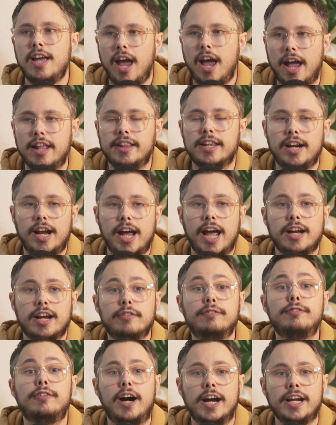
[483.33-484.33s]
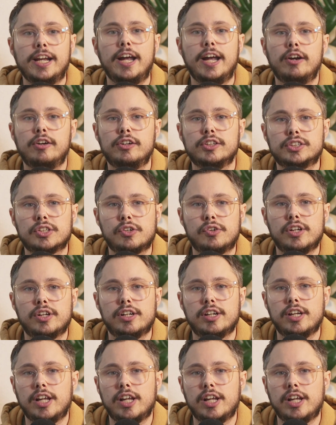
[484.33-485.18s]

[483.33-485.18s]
And then I had to fly to Arizona,